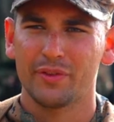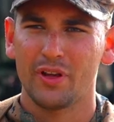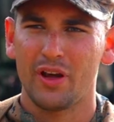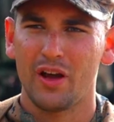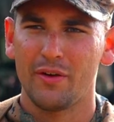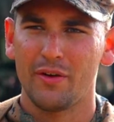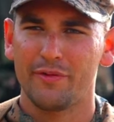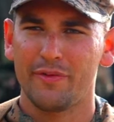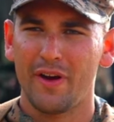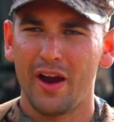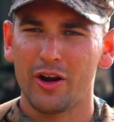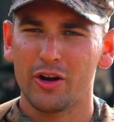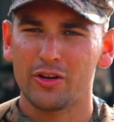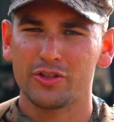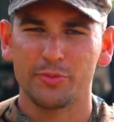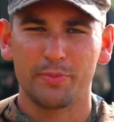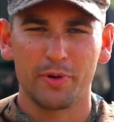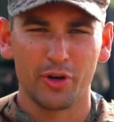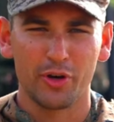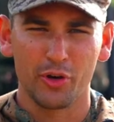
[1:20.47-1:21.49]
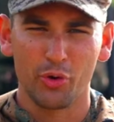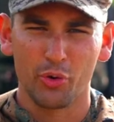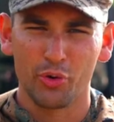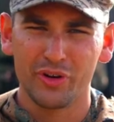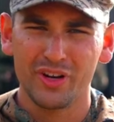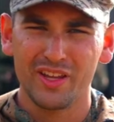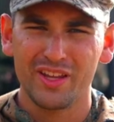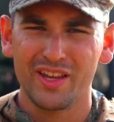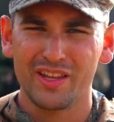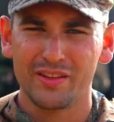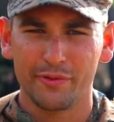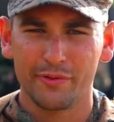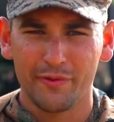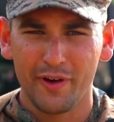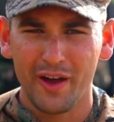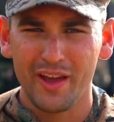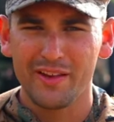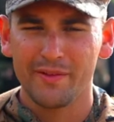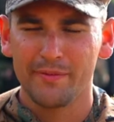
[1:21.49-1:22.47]
uh, fire superiority in the
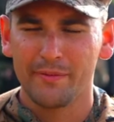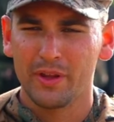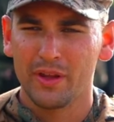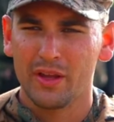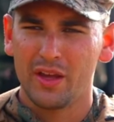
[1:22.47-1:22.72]
fight